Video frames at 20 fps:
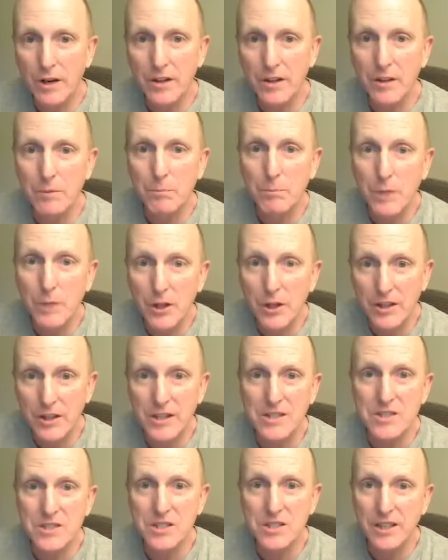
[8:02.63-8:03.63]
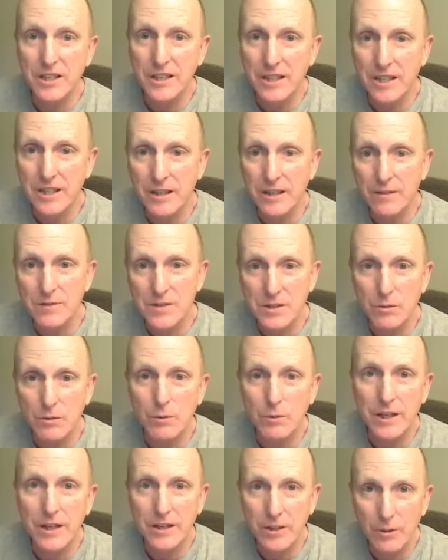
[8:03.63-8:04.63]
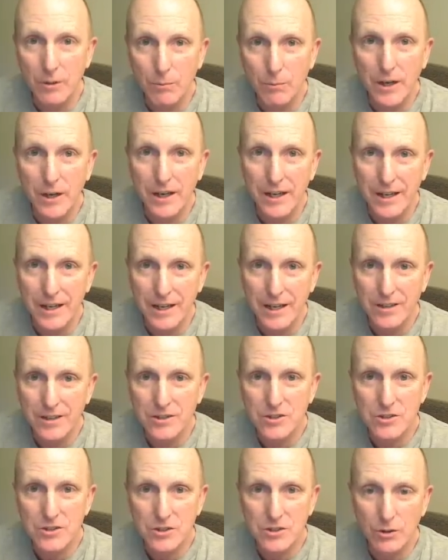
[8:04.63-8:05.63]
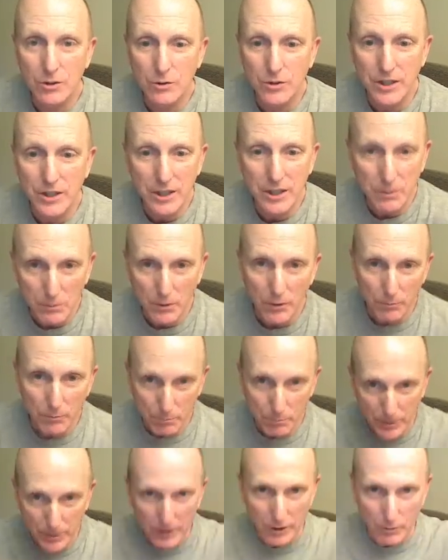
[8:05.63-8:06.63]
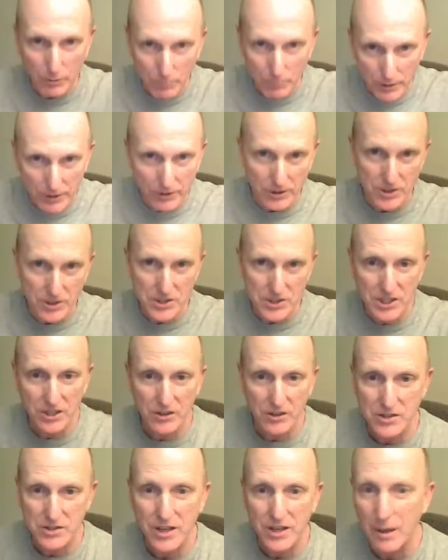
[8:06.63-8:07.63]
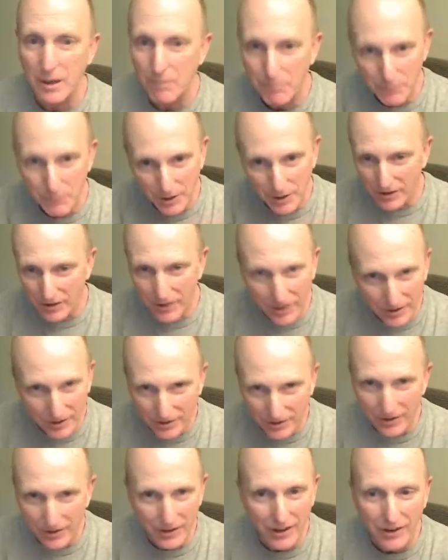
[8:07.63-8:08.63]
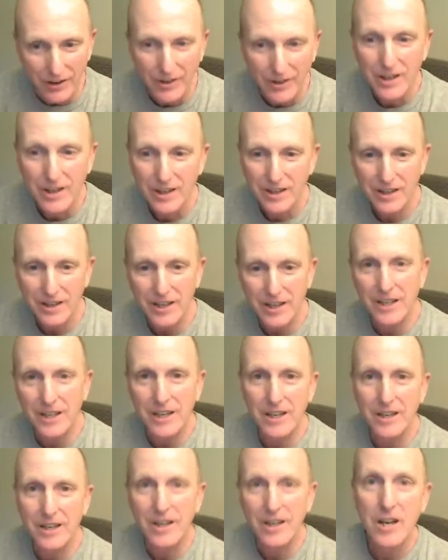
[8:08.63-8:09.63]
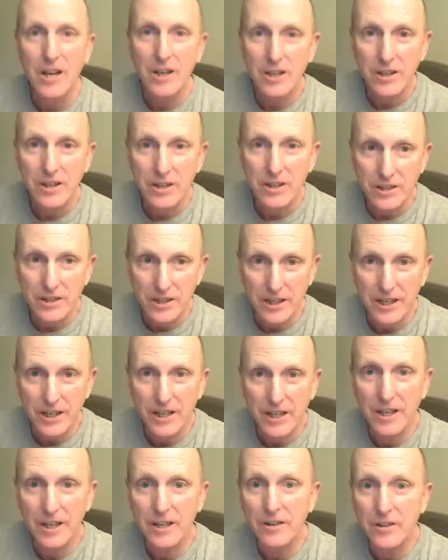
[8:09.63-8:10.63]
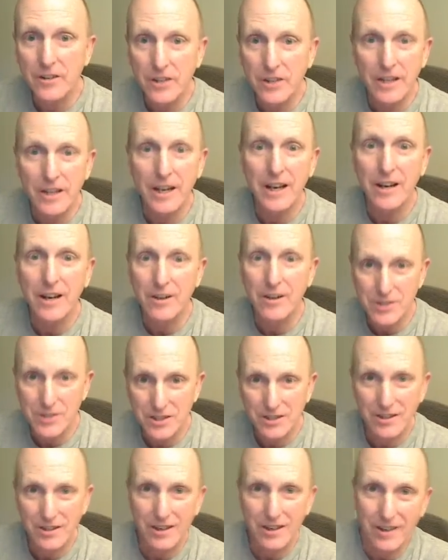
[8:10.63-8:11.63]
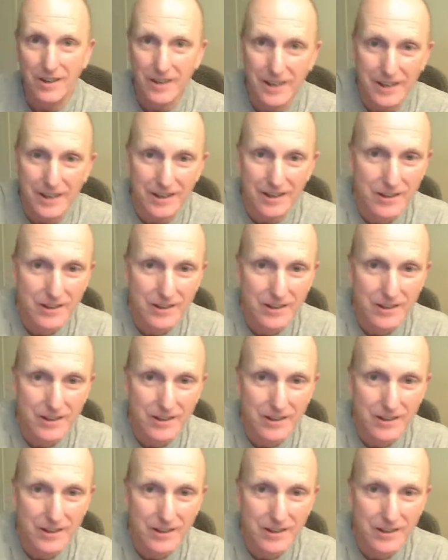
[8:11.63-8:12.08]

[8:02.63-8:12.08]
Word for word: of the millions that gives away their money so they can build bigger, better casinos. No. Get in, get ahead, get out. Alright?